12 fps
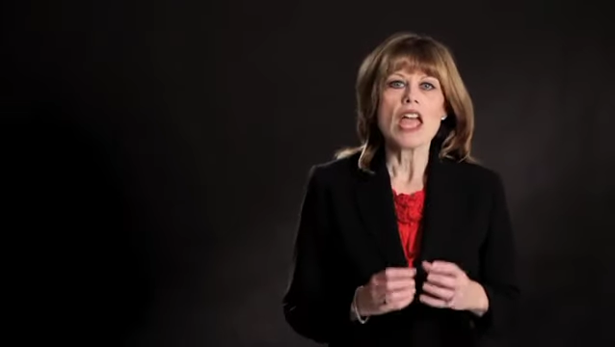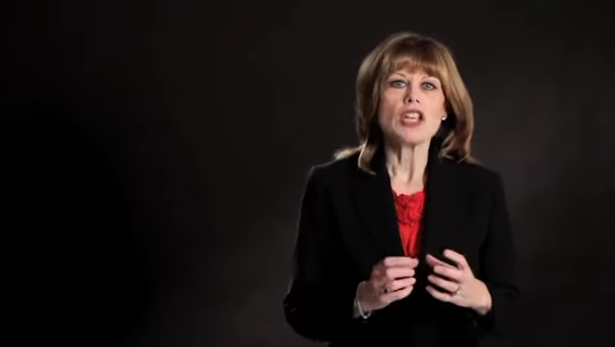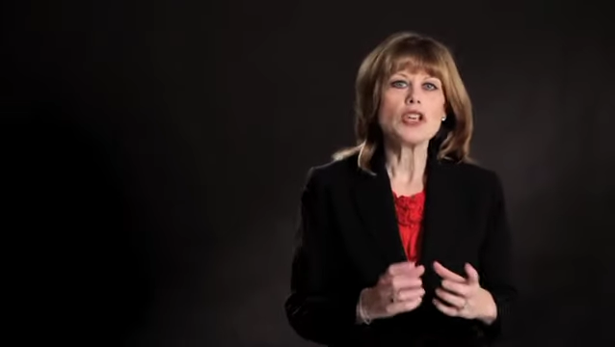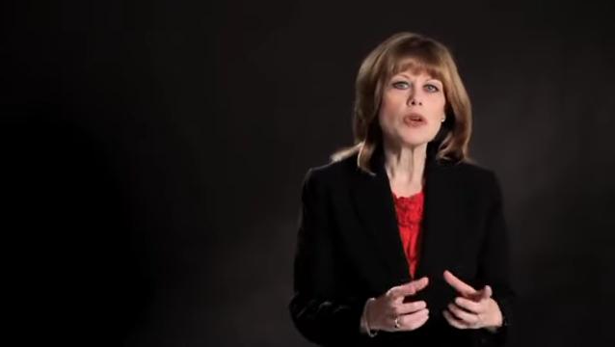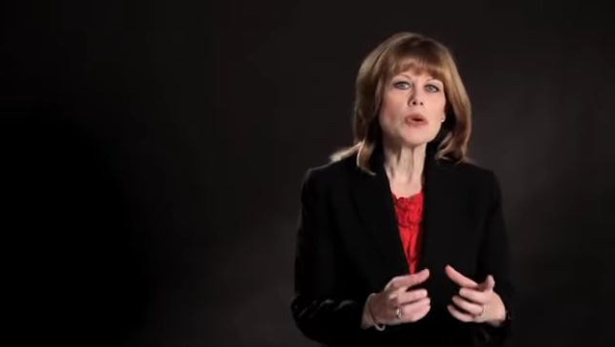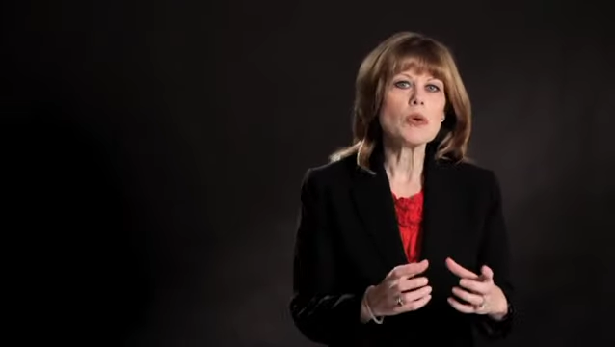
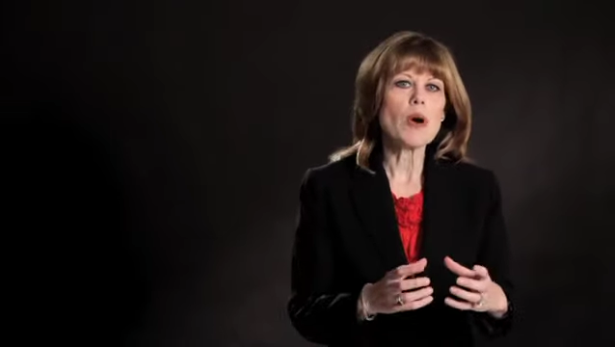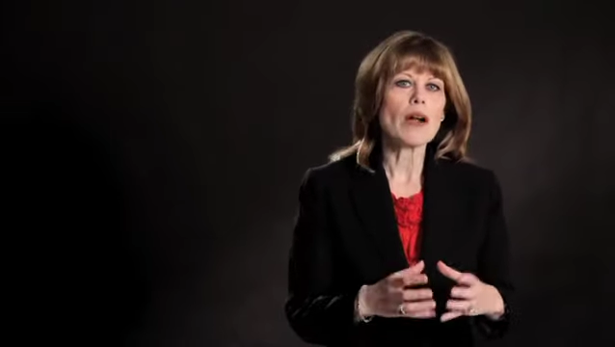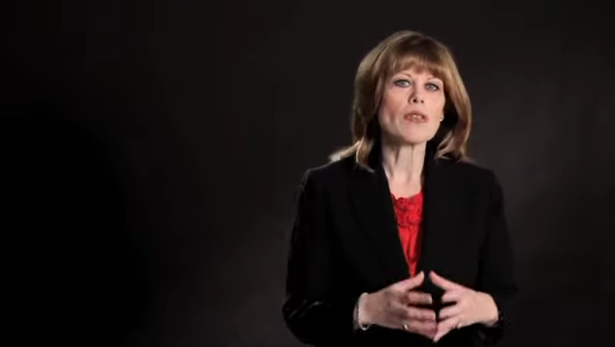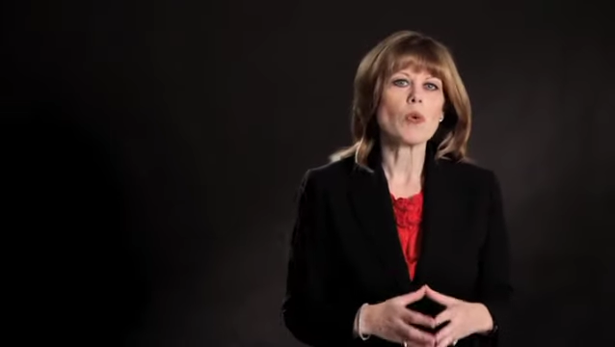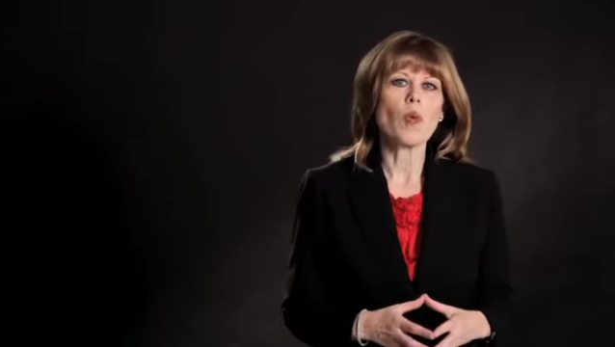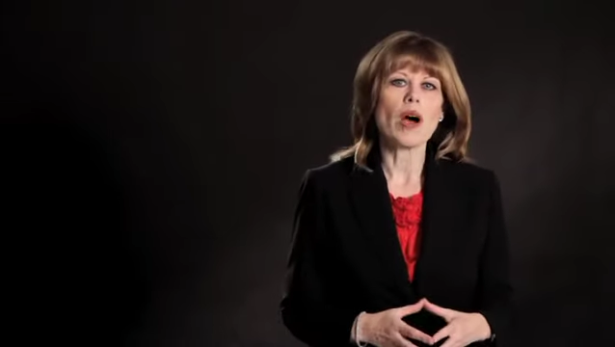You are
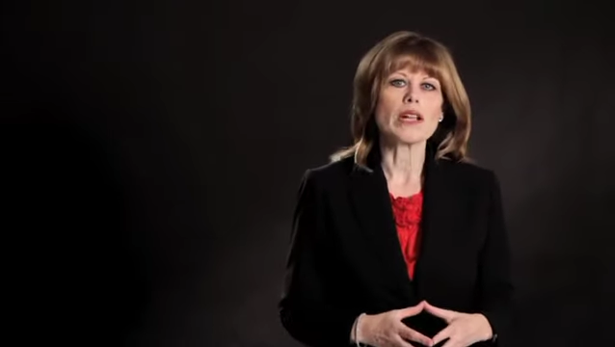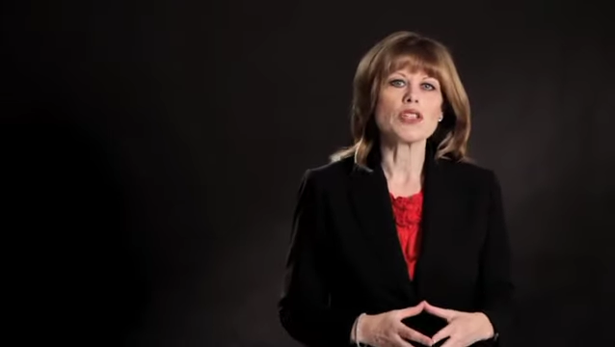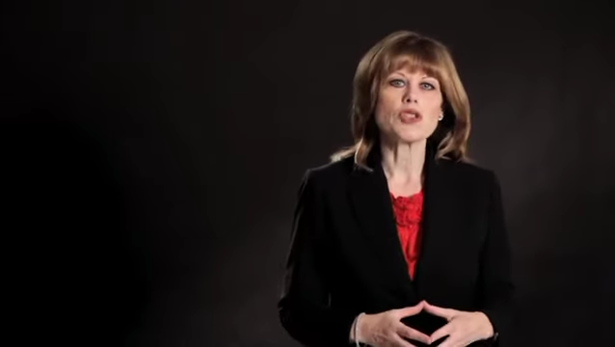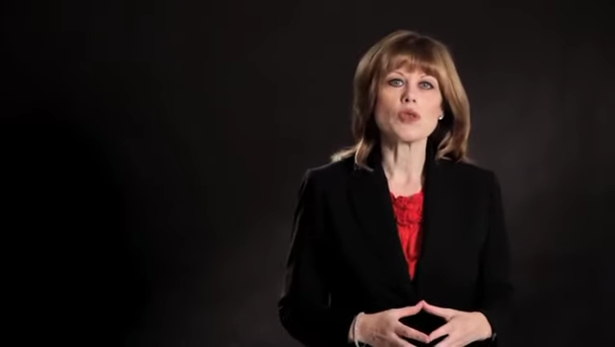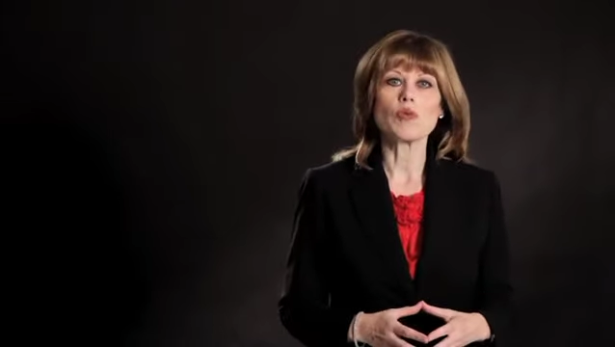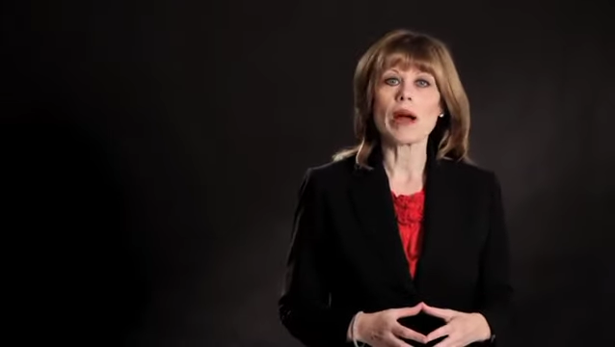the ones
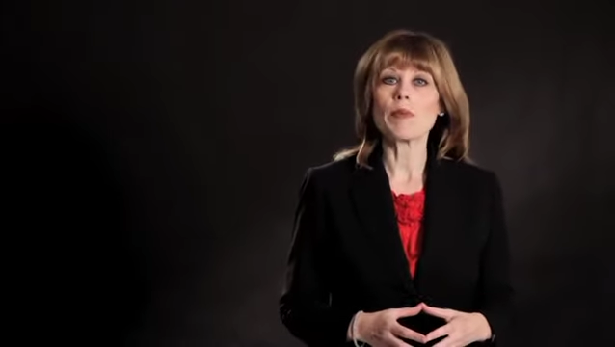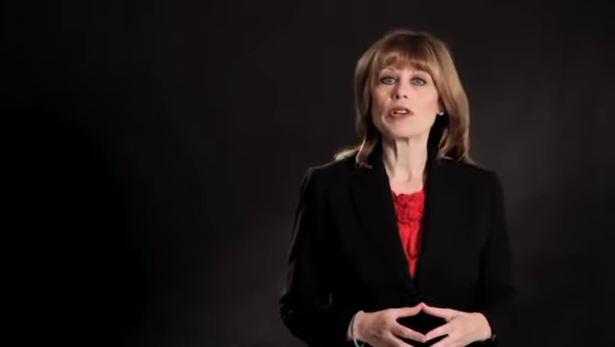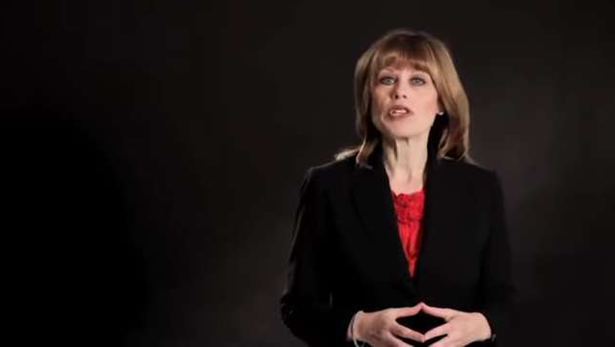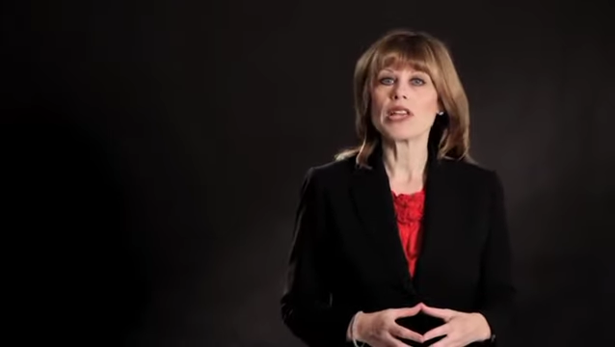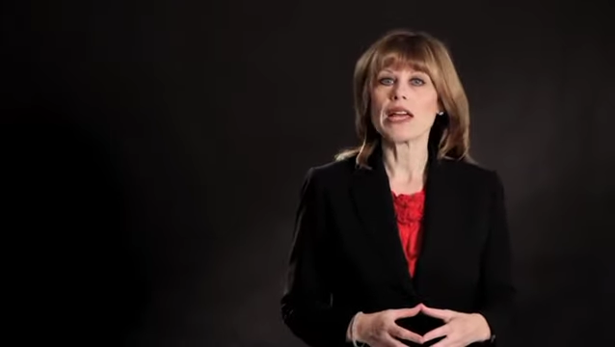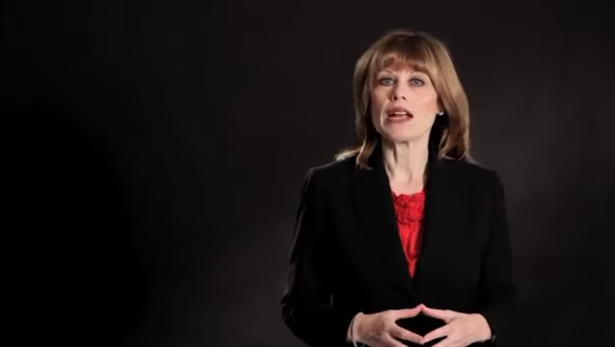who
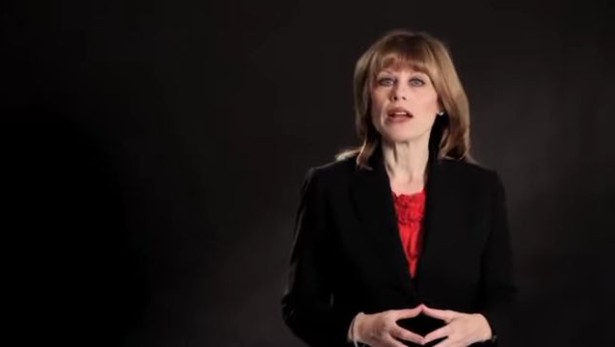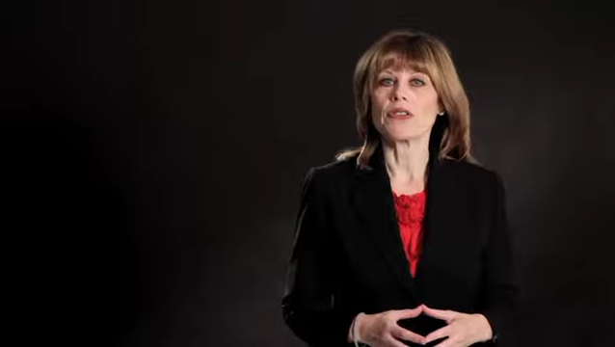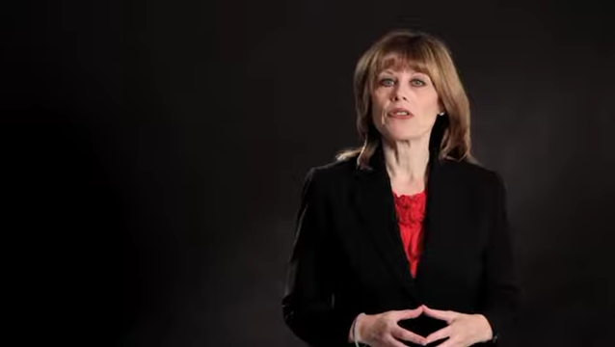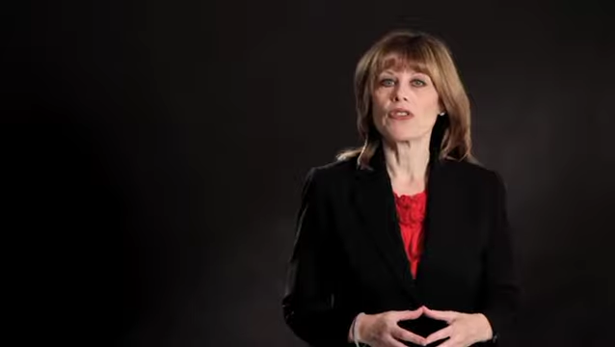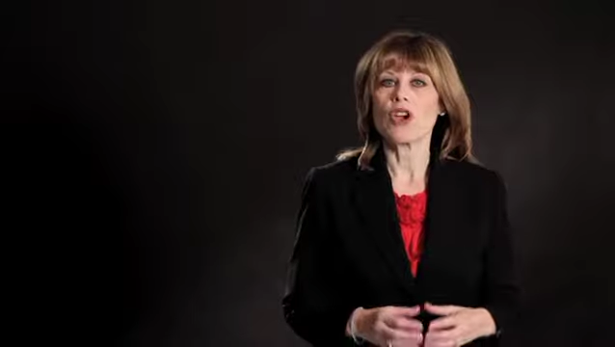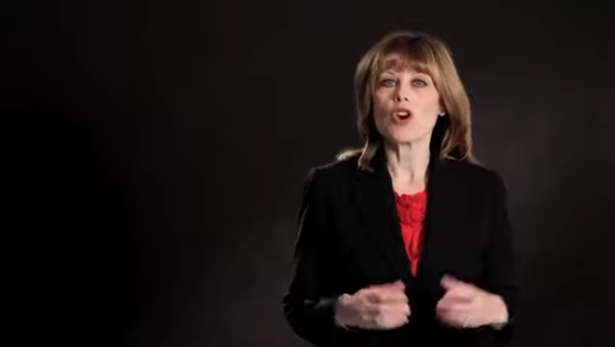represent us,